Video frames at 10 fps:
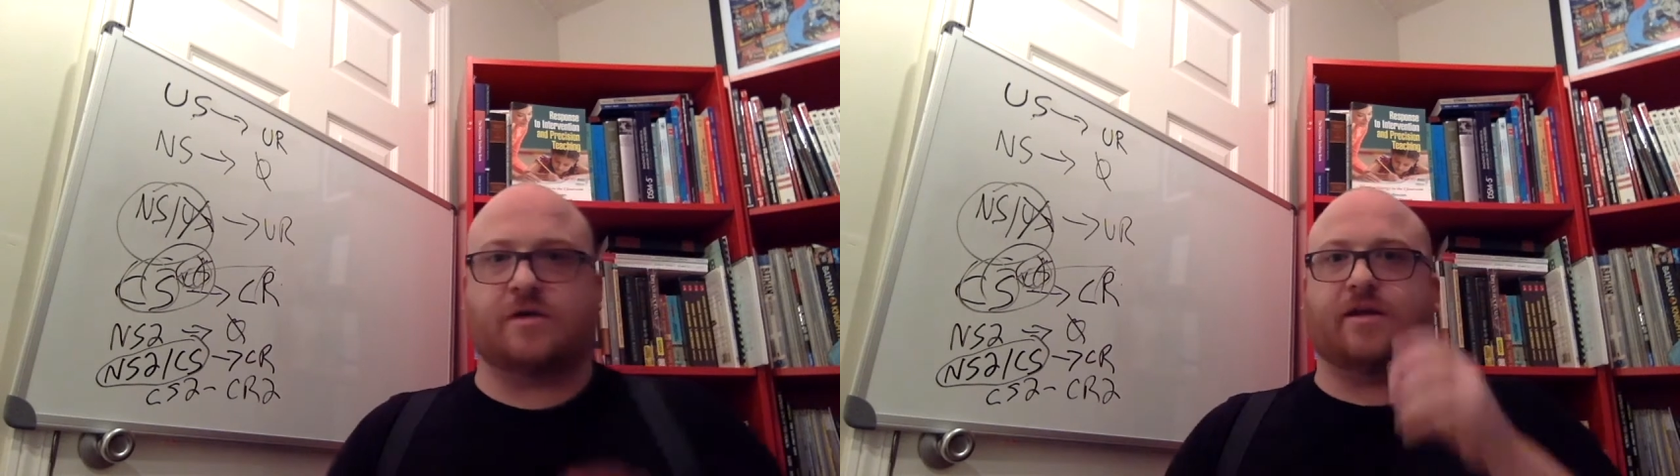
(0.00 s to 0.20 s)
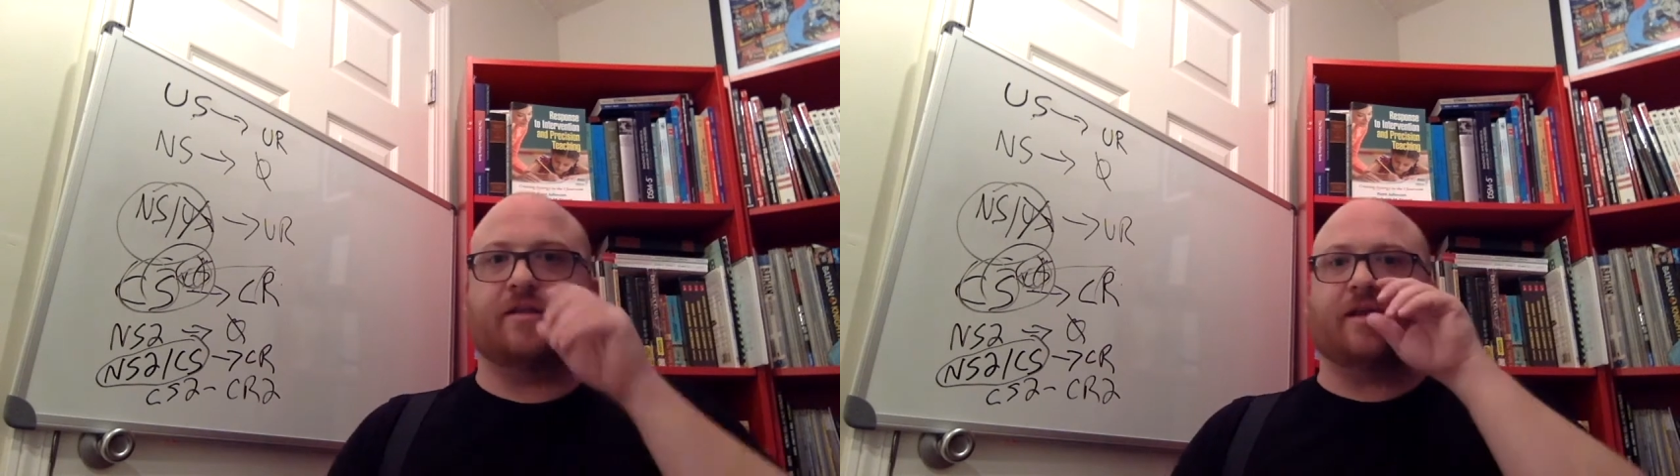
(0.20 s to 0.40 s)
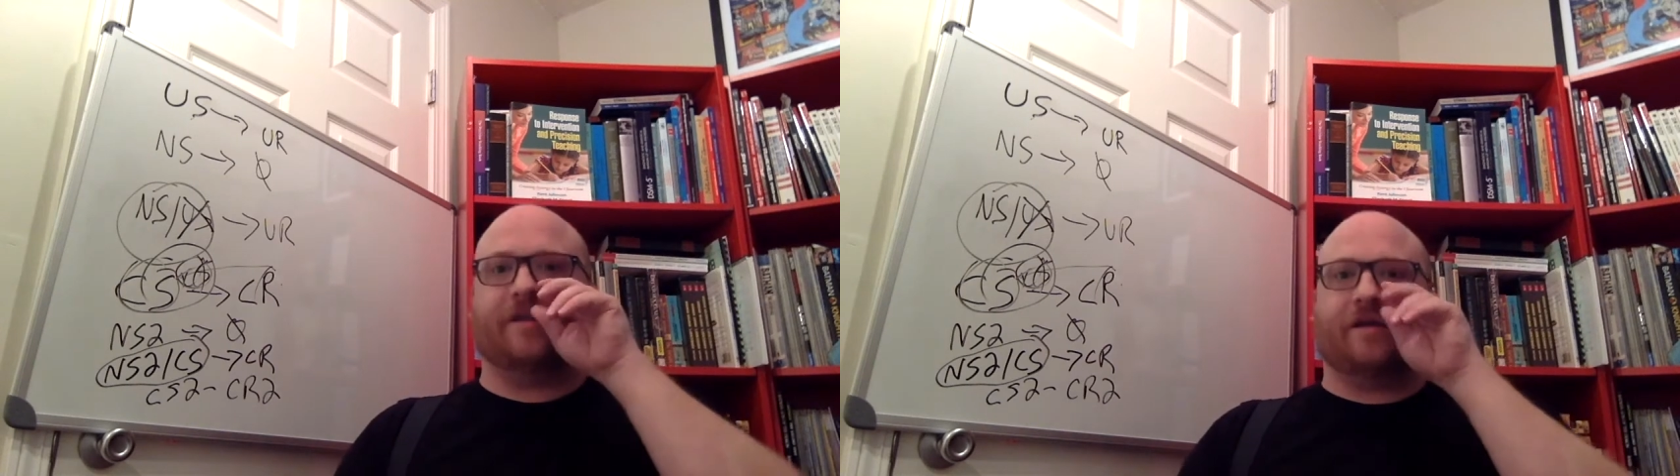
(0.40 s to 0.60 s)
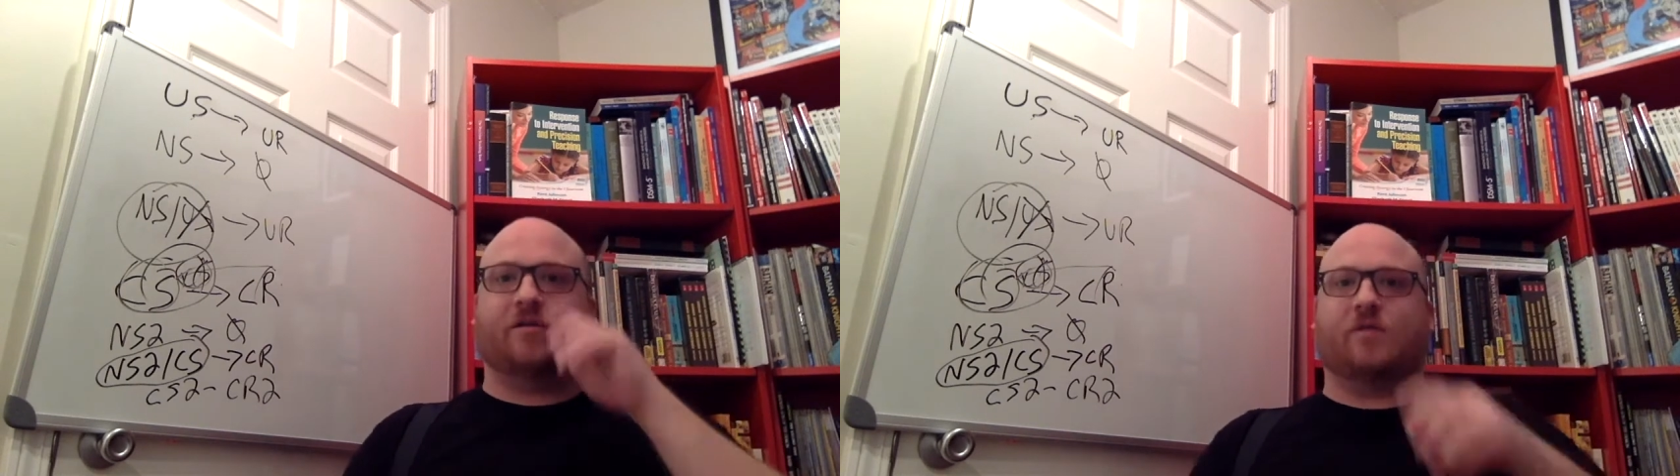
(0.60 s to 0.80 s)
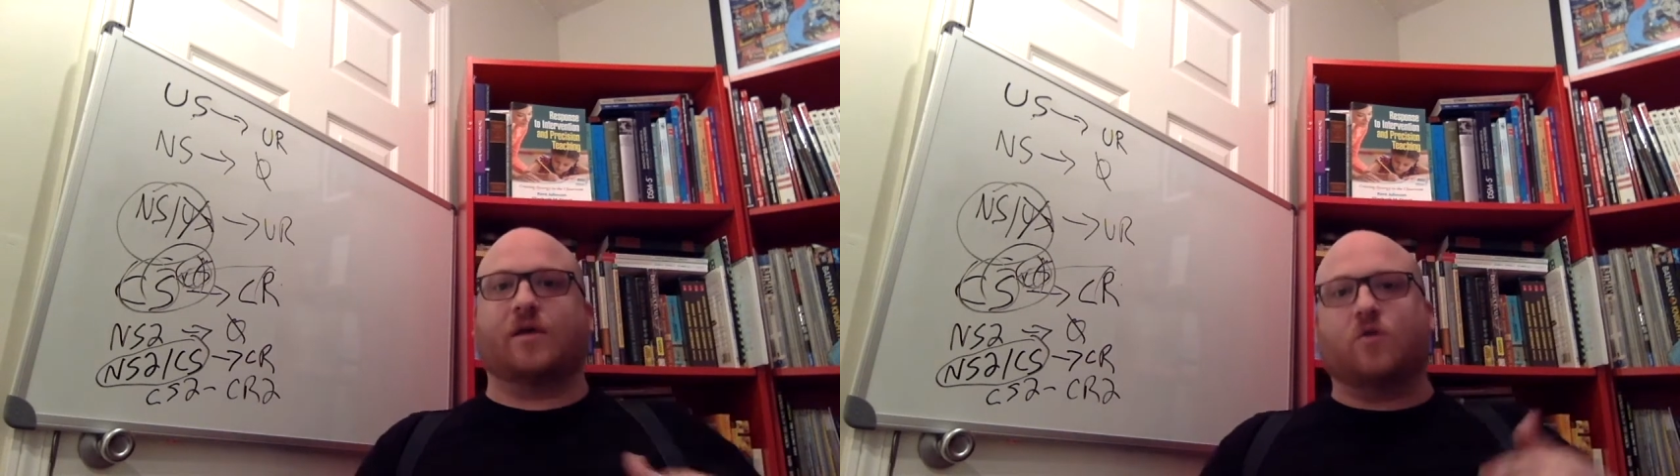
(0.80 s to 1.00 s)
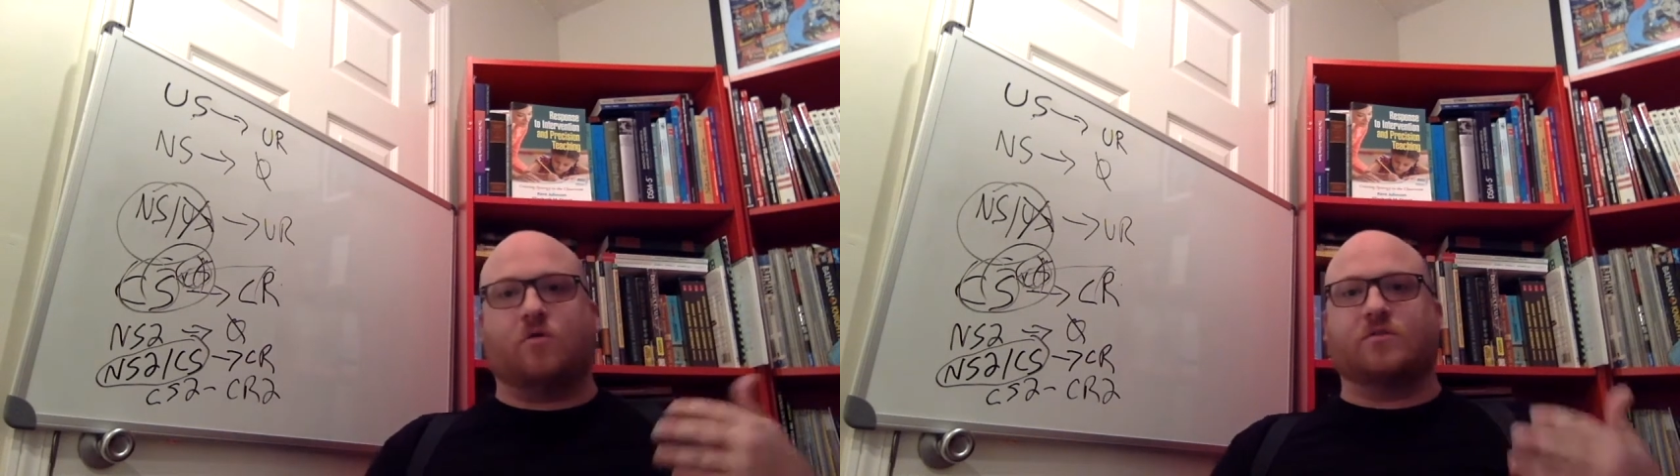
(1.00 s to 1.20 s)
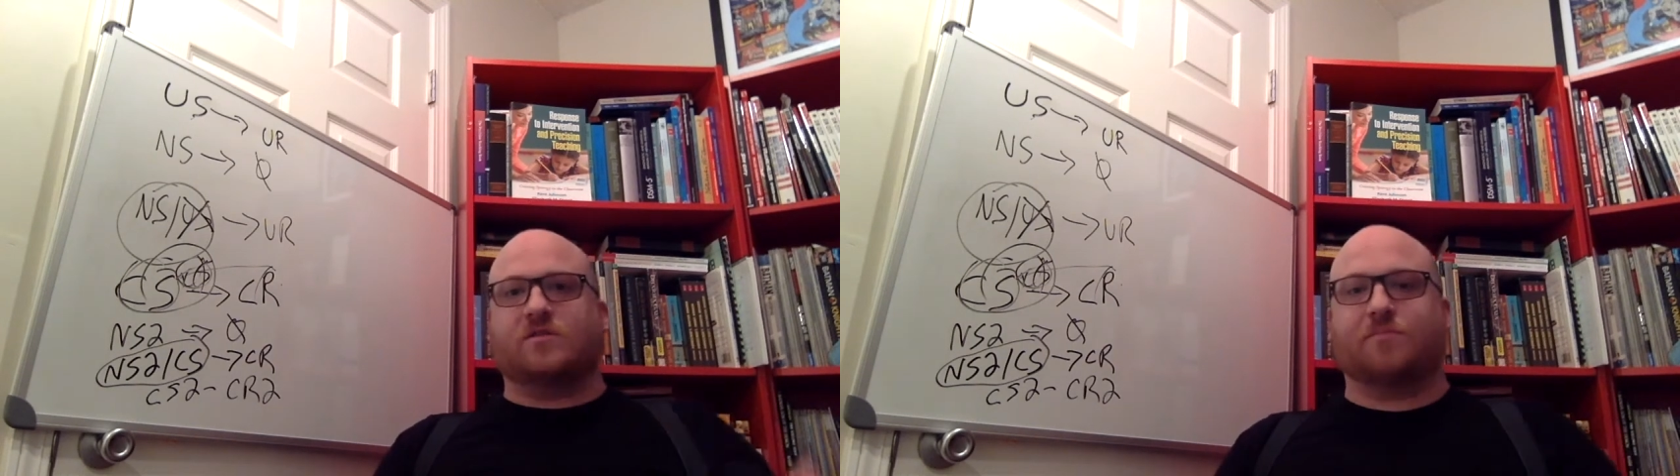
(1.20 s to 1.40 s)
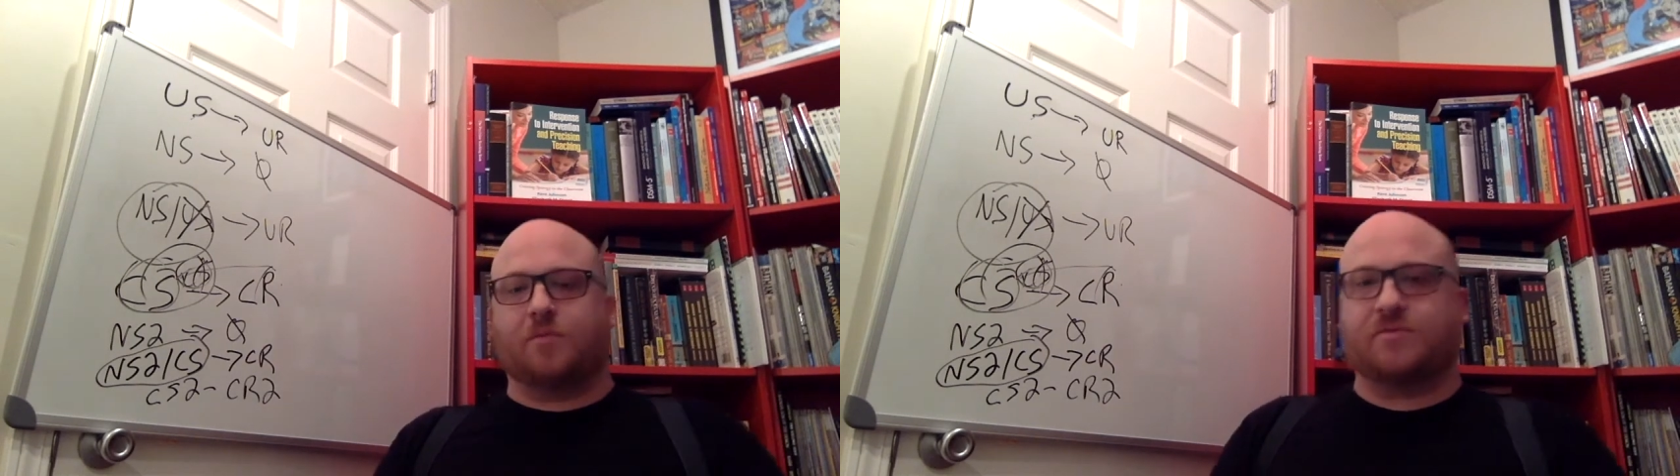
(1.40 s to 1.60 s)
they did, like, what's the
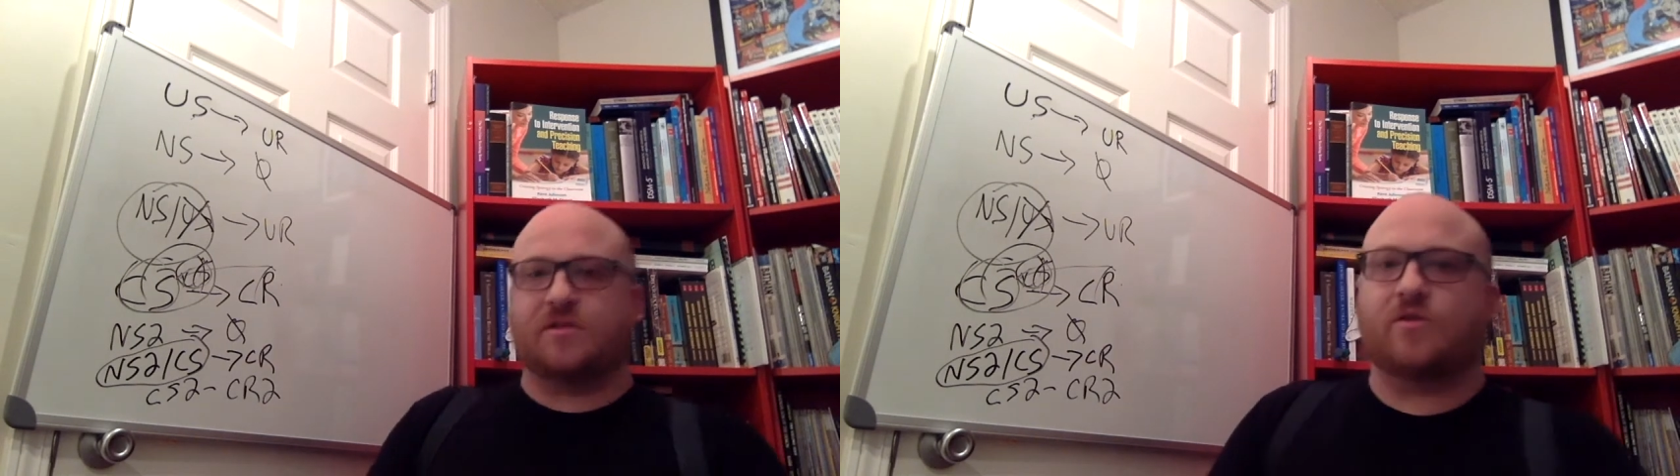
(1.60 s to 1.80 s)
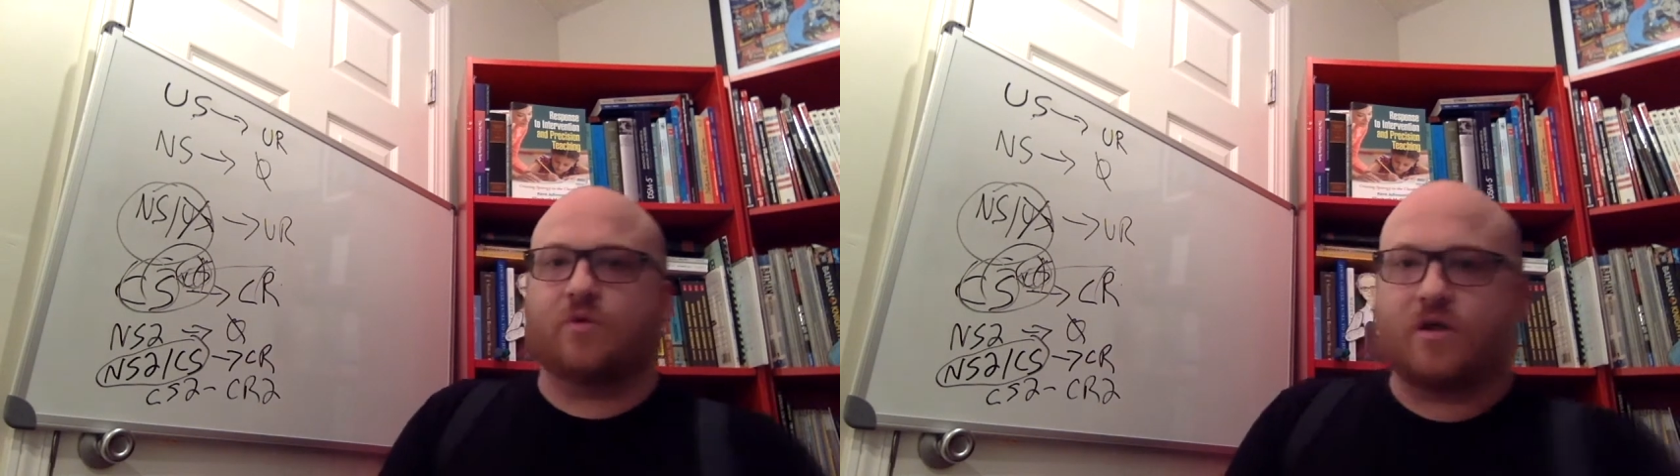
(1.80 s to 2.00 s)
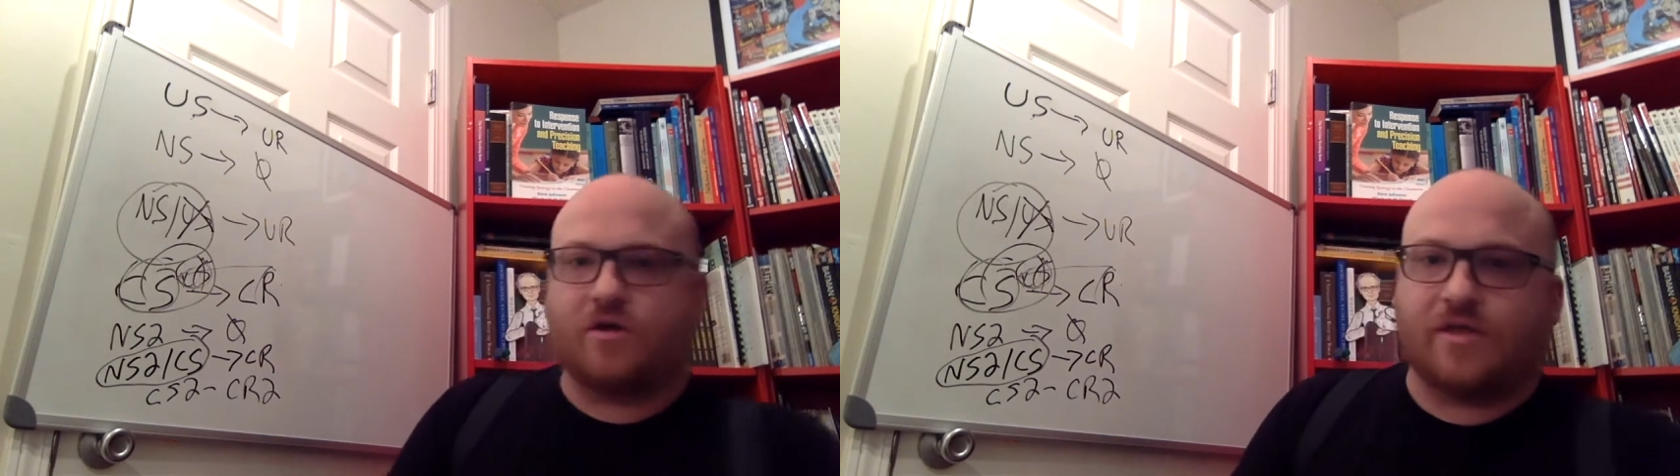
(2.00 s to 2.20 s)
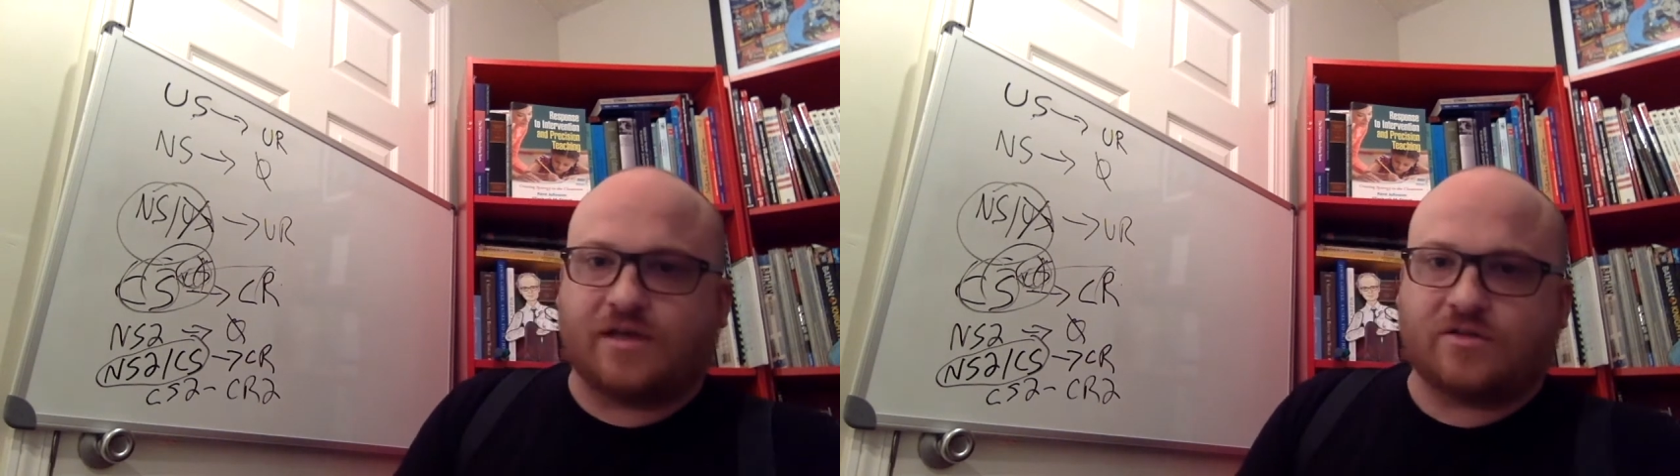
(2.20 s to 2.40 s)
purpose of knowing all this?